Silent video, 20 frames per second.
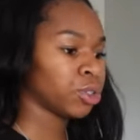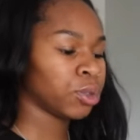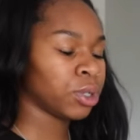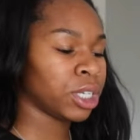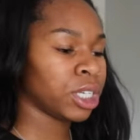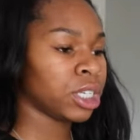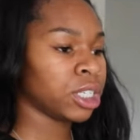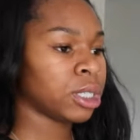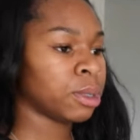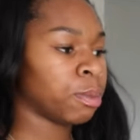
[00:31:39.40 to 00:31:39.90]
chew
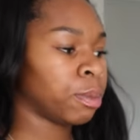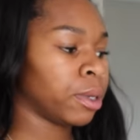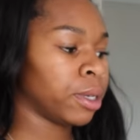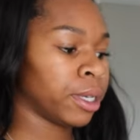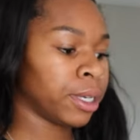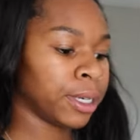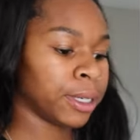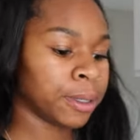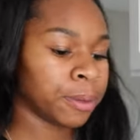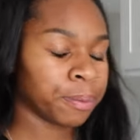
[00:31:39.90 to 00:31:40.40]
these,
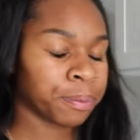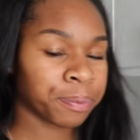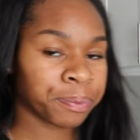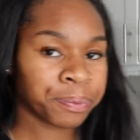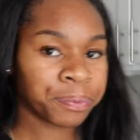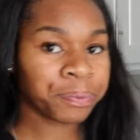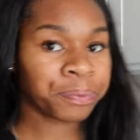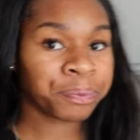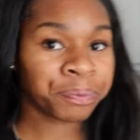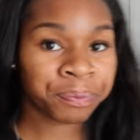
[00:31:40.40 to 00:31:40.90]
but
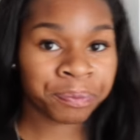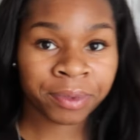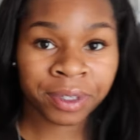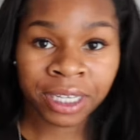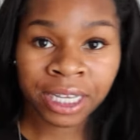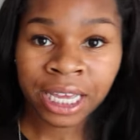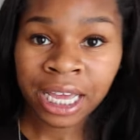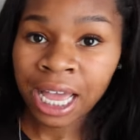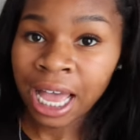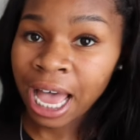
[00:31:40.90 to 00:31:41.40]

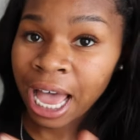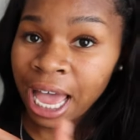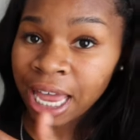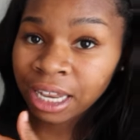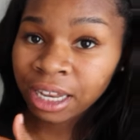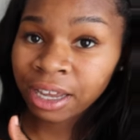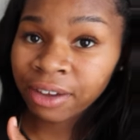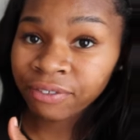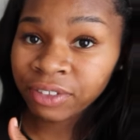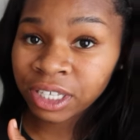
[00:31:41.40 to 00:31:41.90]

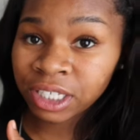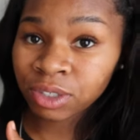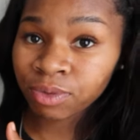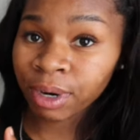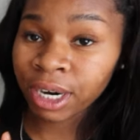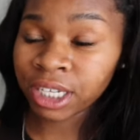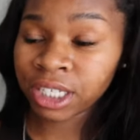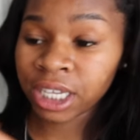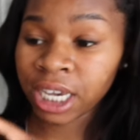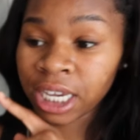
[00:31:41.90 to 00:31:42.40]
I love these
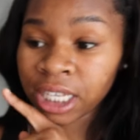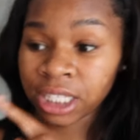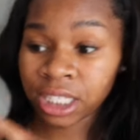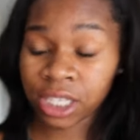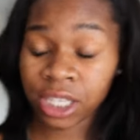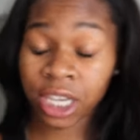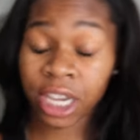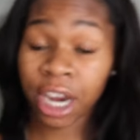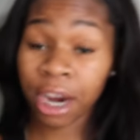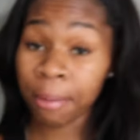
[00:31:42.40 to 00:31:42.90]
rice cakes.
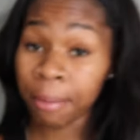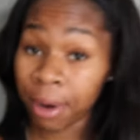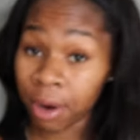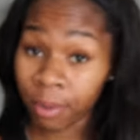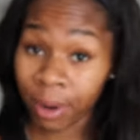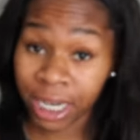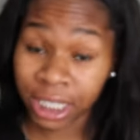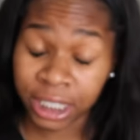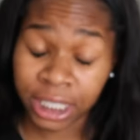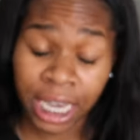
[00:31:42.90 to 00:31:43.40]
The
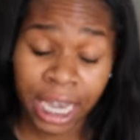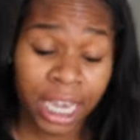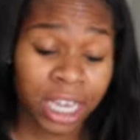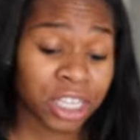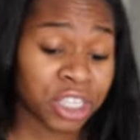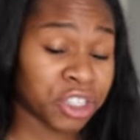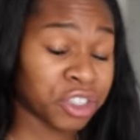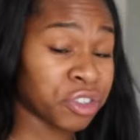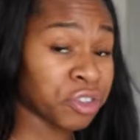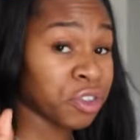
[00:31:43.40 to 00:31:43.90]
caramel rice
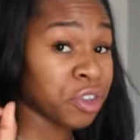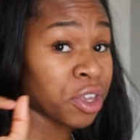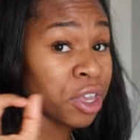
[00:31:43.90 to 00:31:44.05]
cakes,